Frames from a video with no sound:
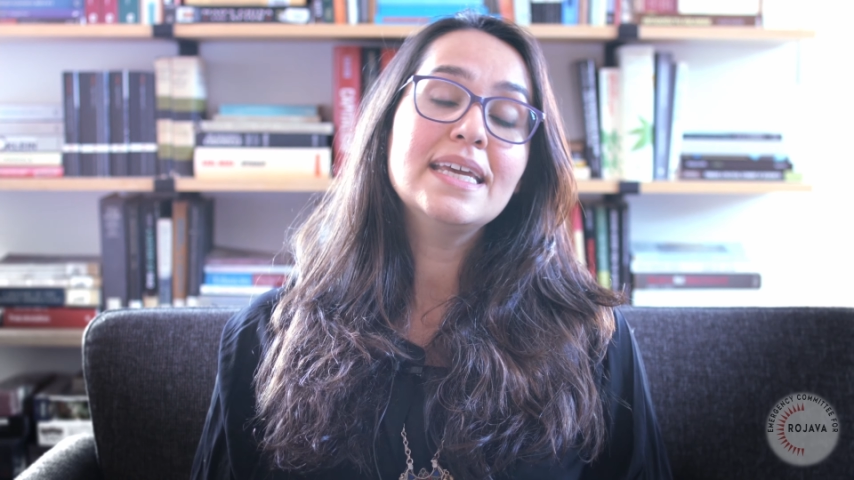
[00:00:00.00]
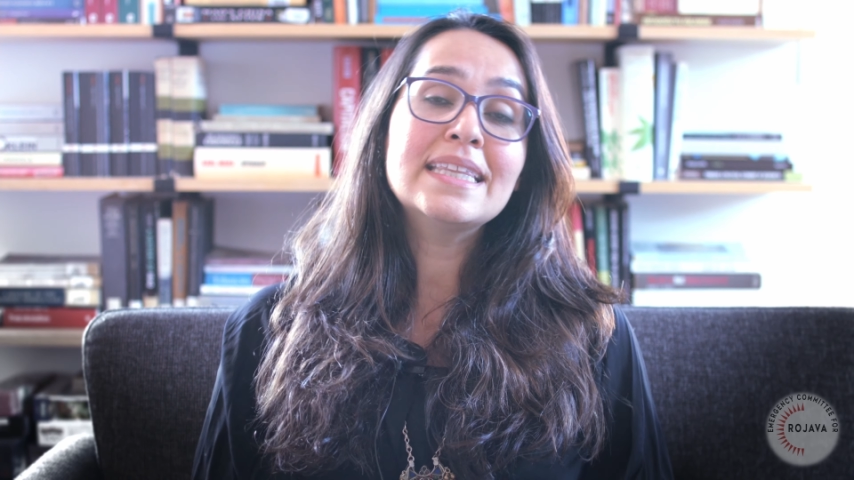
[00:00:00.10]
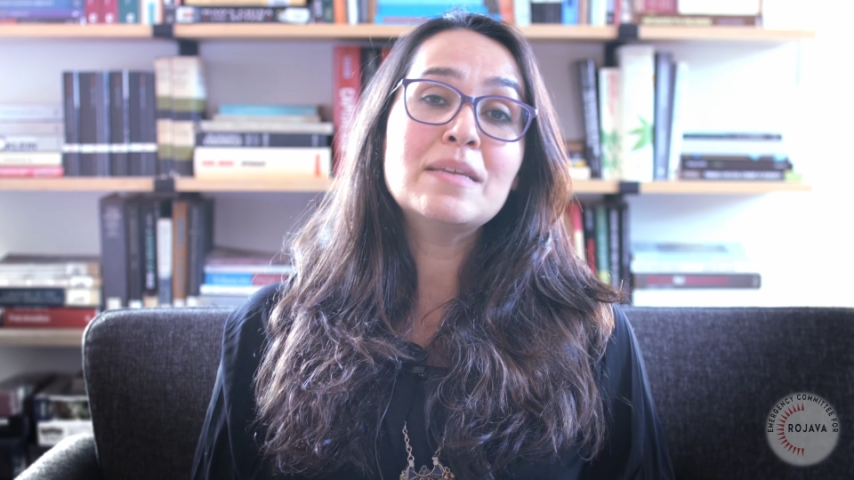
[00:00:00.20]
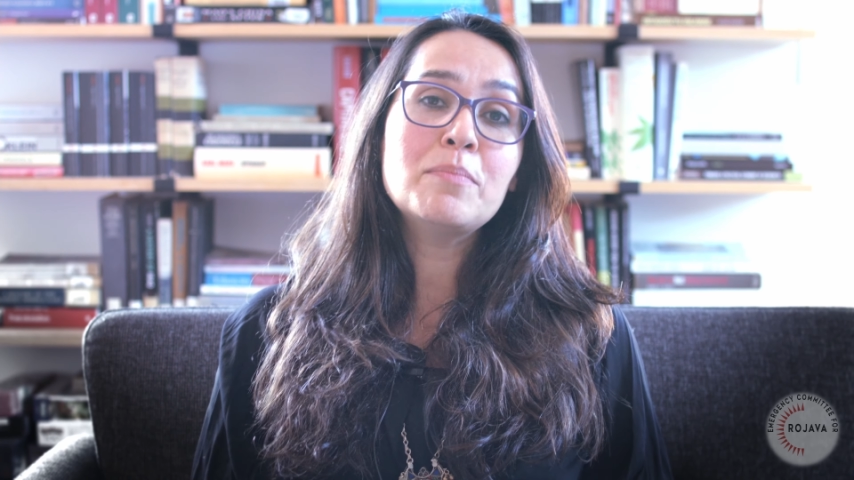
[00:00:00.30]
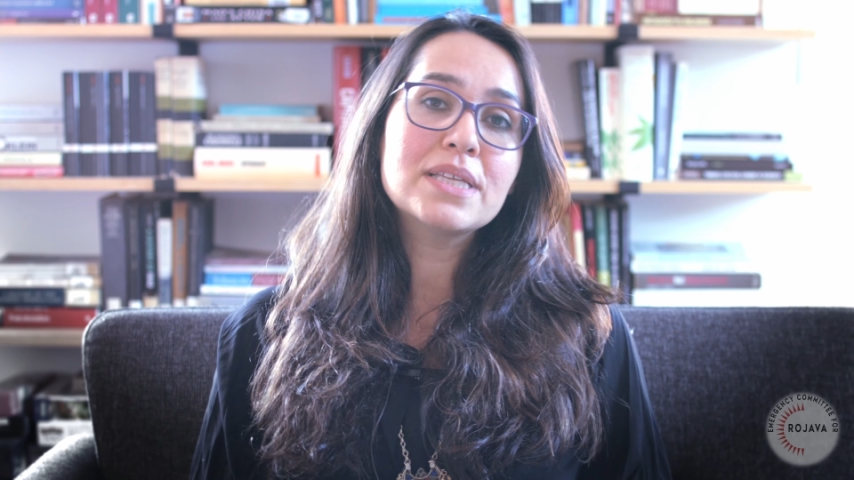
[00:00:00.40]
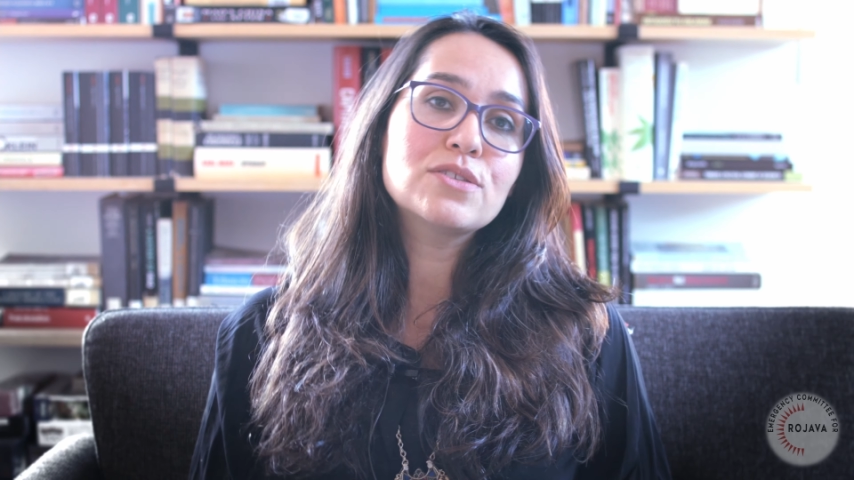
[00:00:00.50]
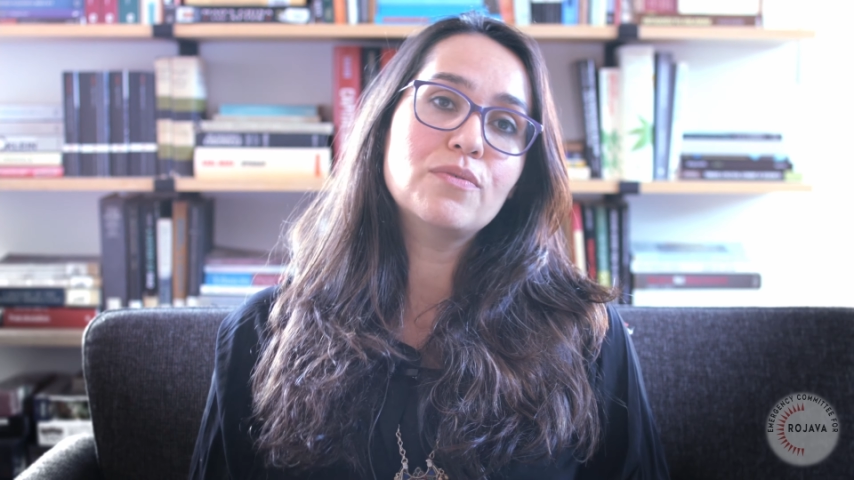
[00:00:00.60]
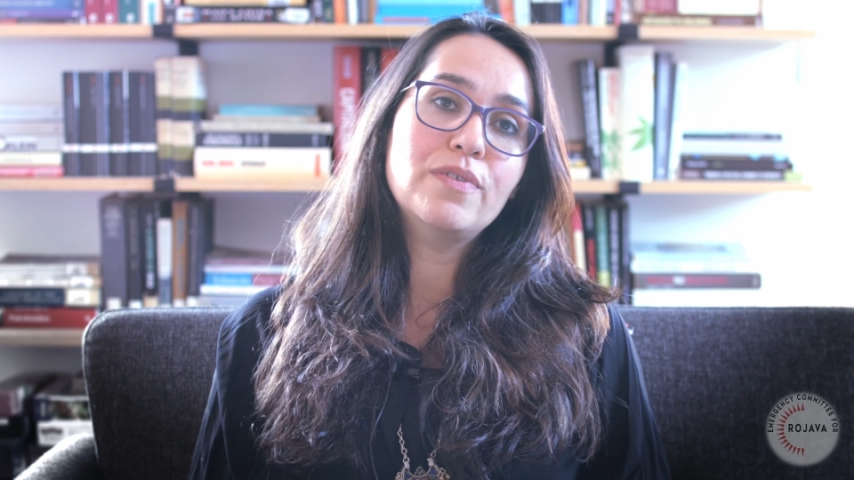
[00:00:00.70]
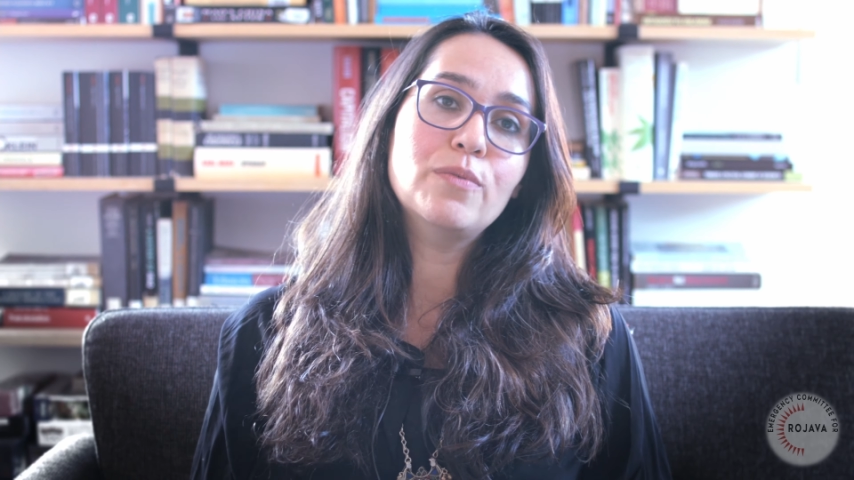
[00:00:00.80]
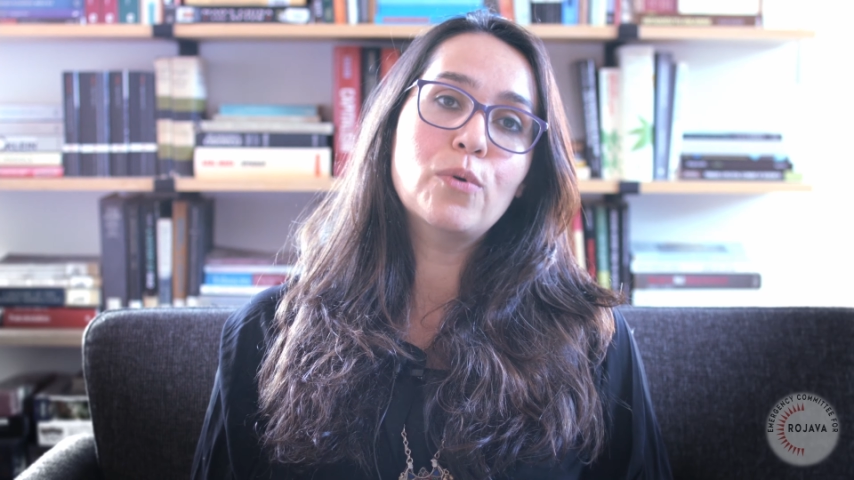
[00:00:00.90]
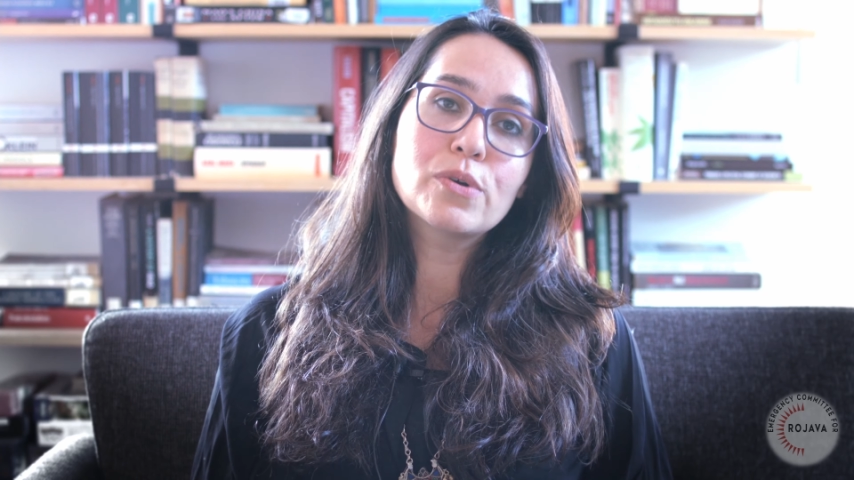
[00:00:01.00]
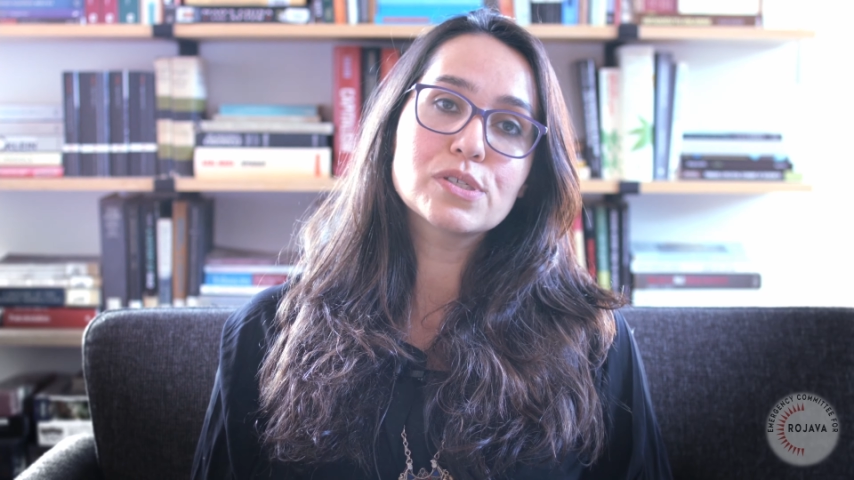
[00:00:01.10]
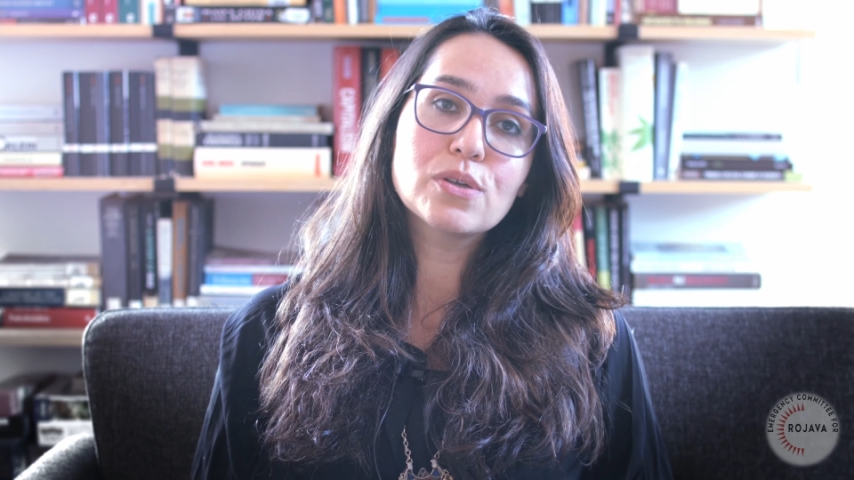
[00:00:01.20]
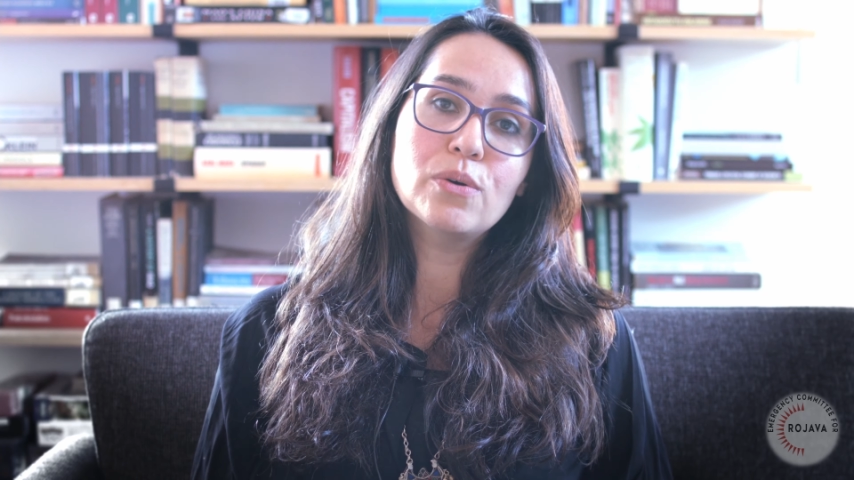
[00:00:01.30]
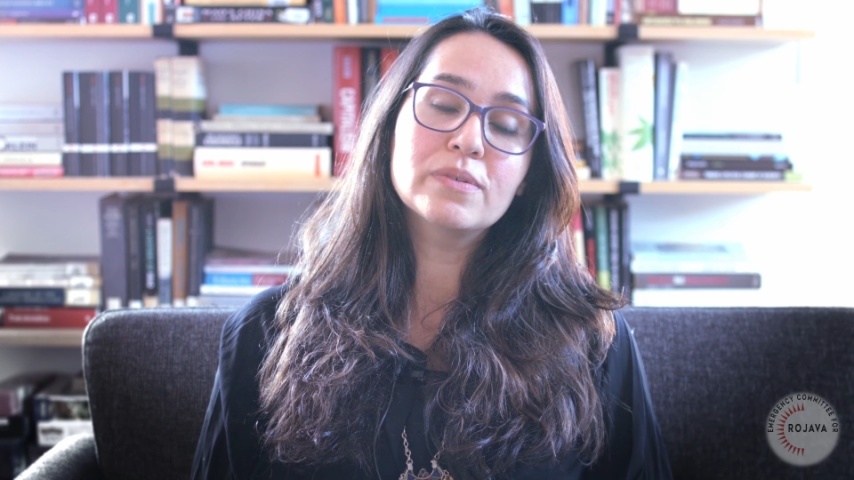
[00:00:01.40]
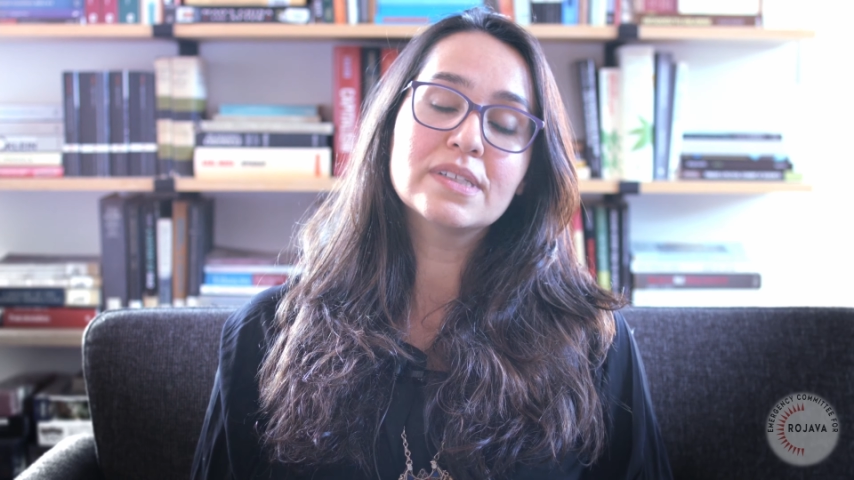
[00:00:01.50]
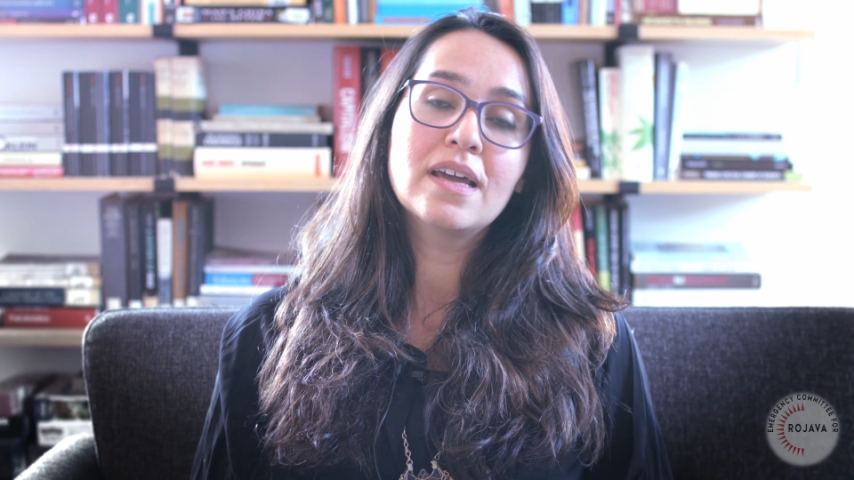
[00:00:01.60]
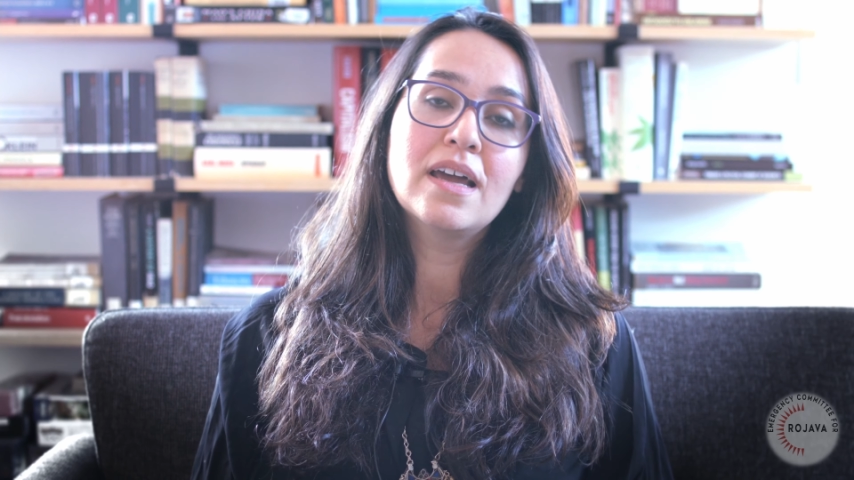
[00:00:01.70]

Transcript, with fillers: in the midst of a war zone